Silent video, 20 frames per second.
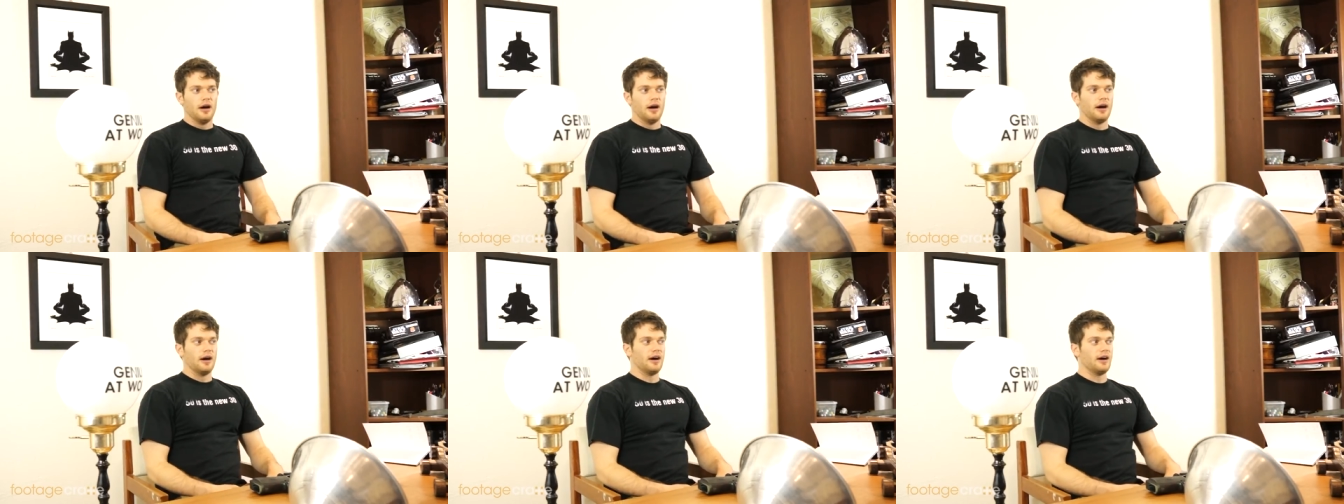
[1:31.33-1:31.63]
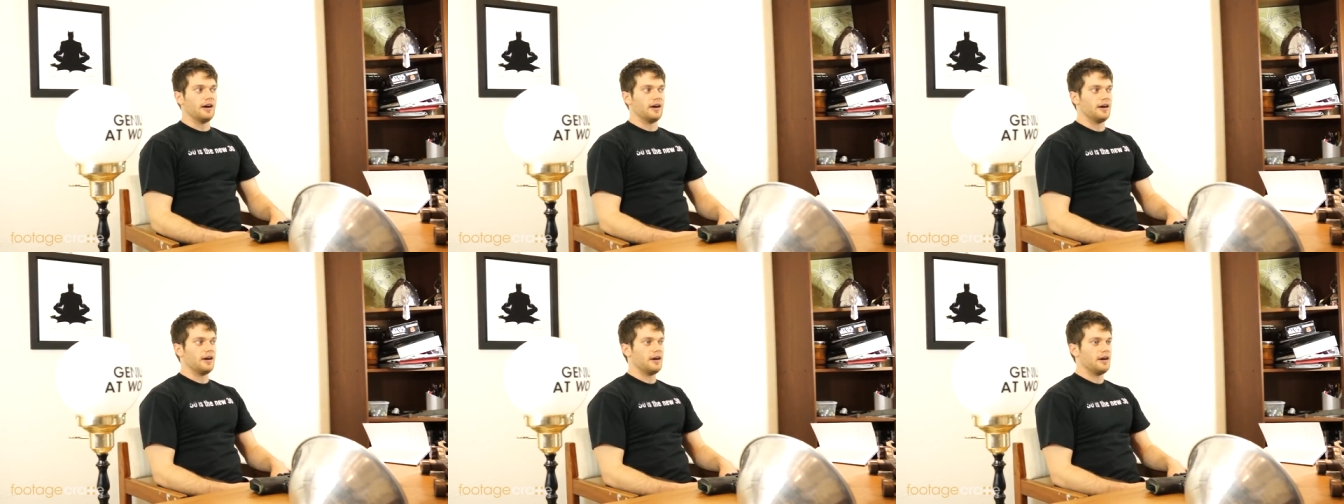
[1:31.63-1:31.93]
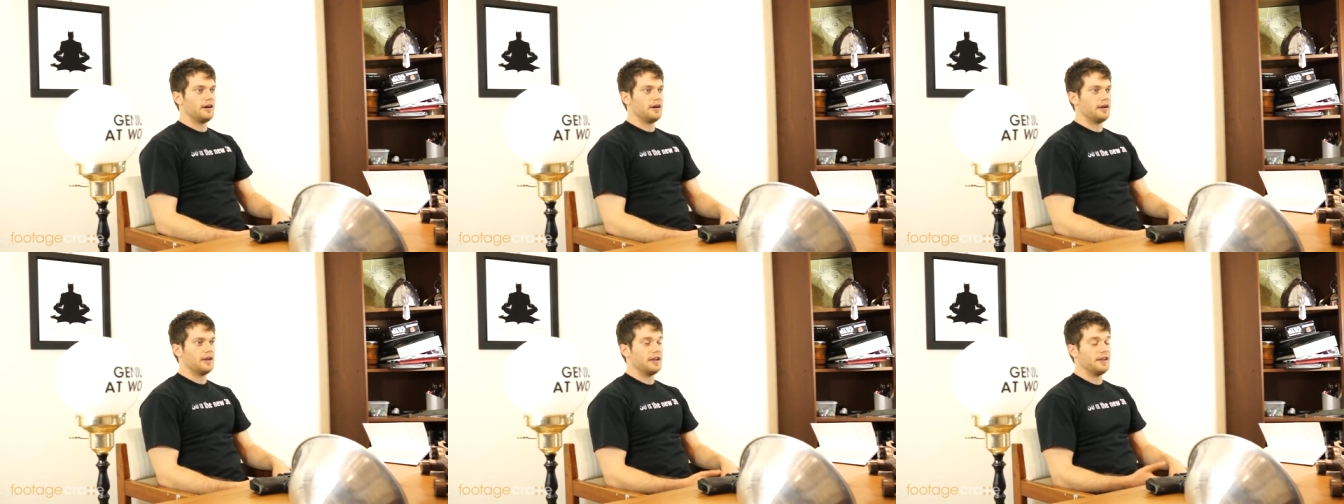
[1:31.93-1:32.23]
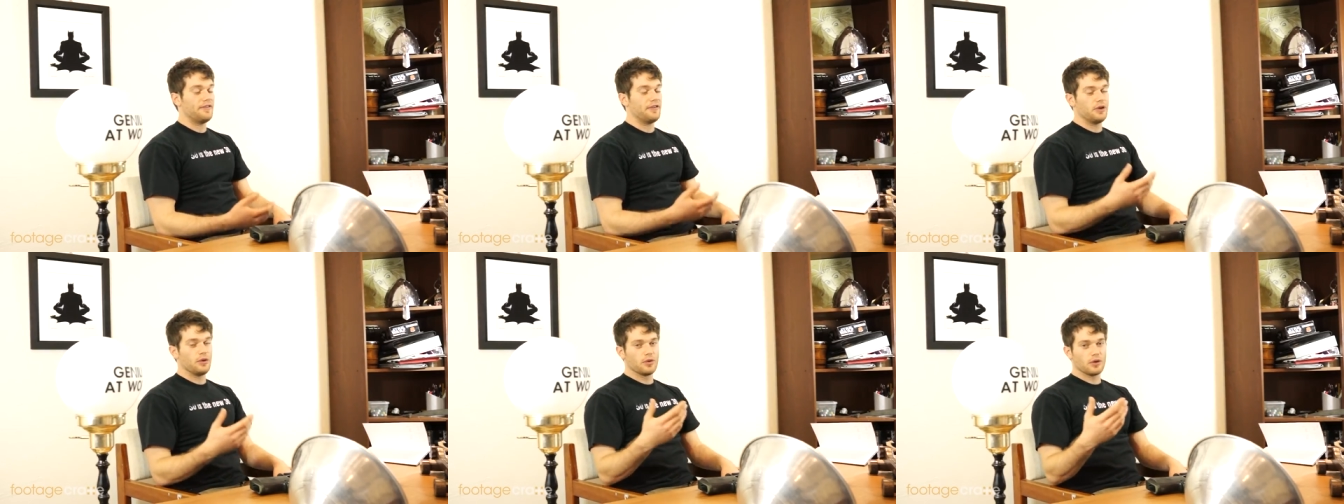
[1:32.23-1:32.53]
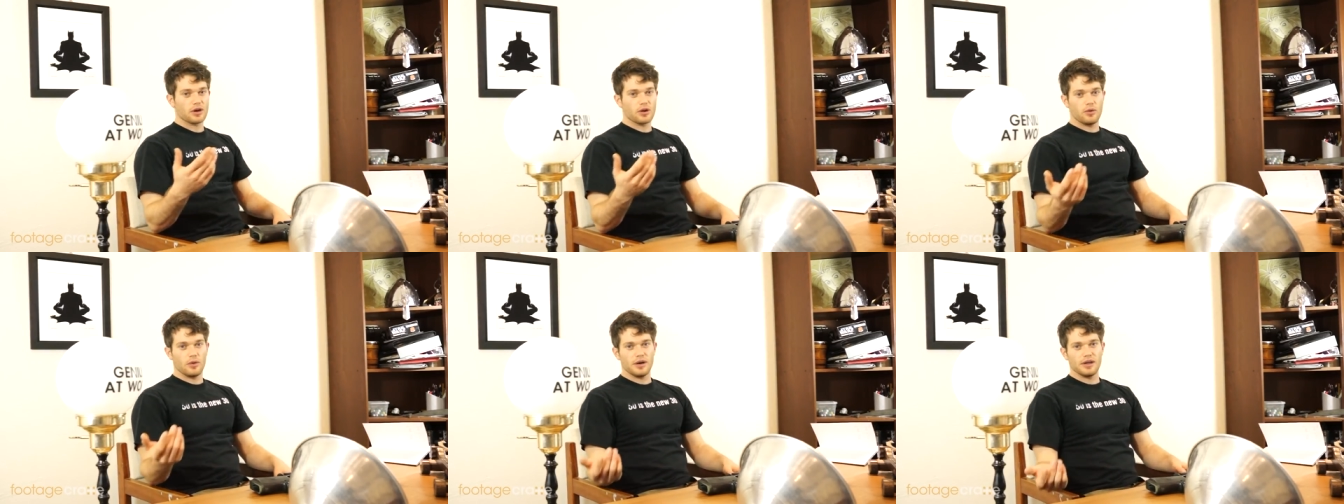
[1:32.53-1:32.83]
Uh, if you
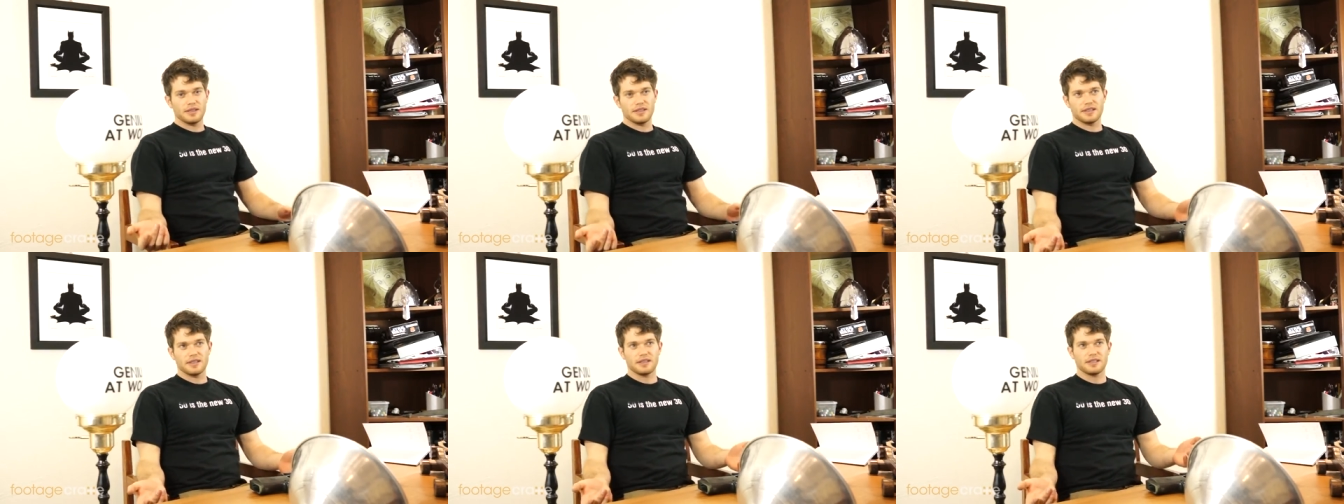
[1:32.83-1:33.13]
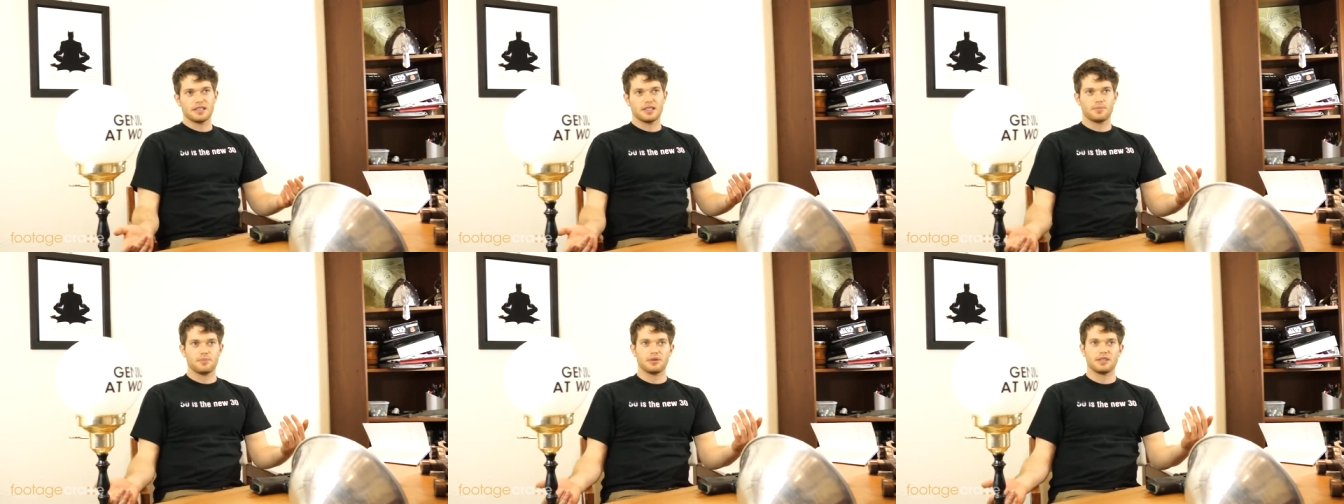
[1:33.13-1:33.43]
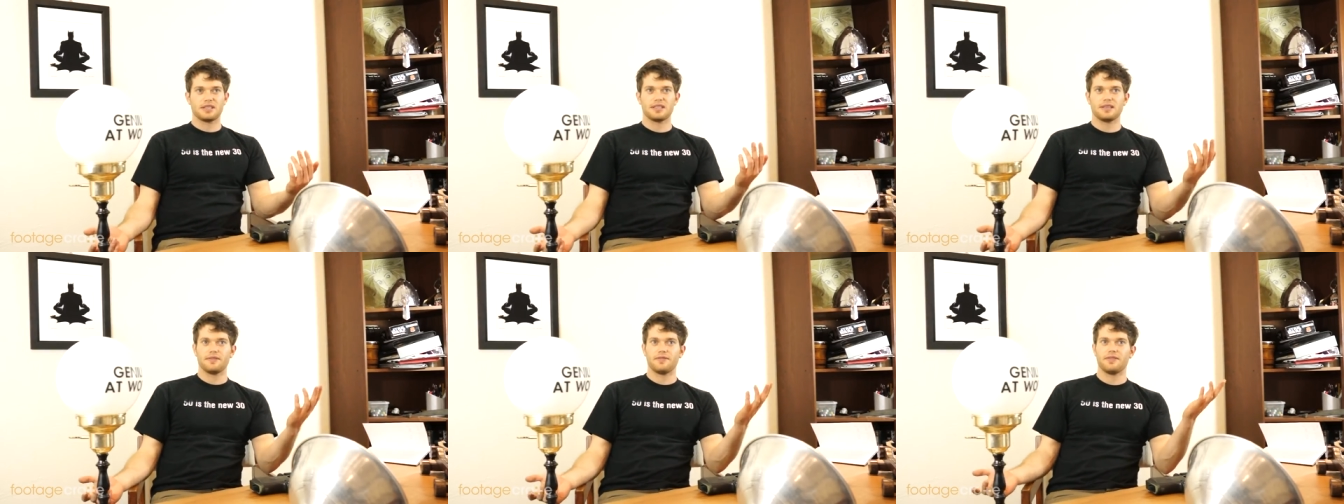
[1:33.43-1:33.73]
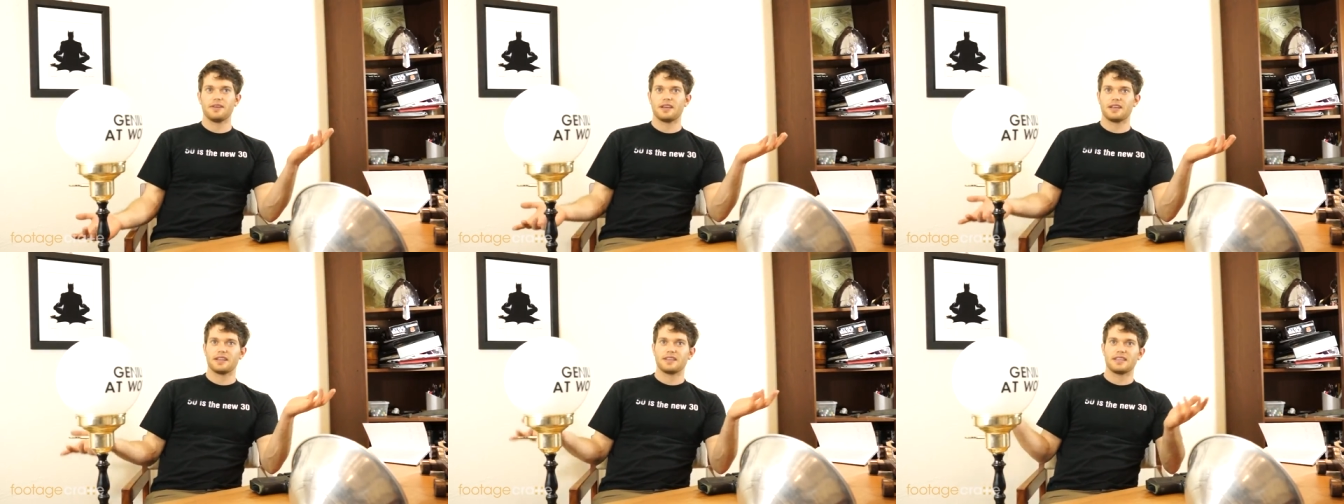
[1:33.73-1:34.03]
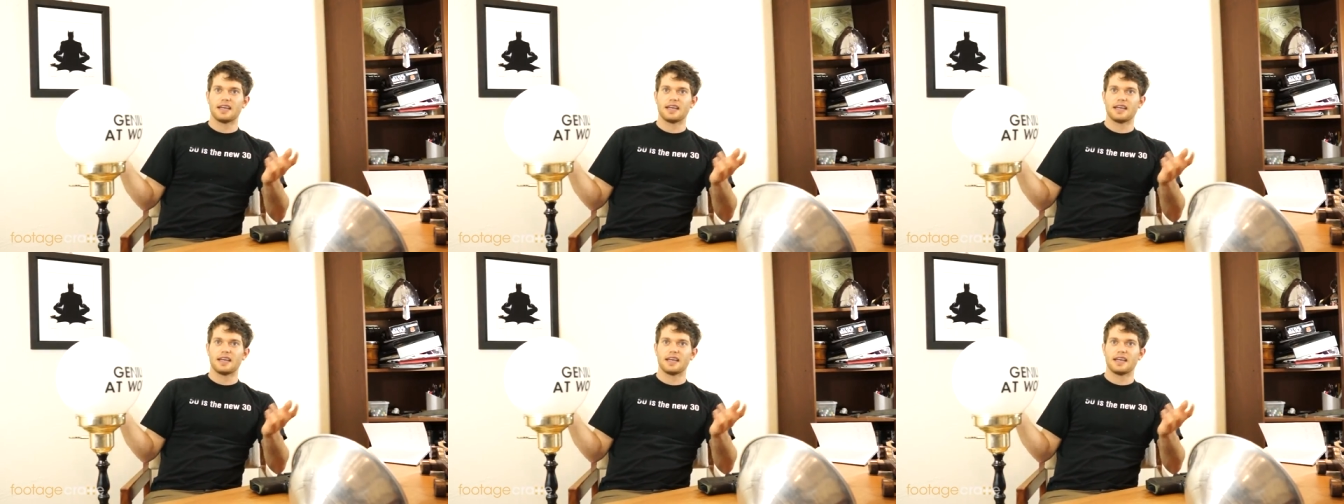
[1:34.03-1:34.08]
request a specific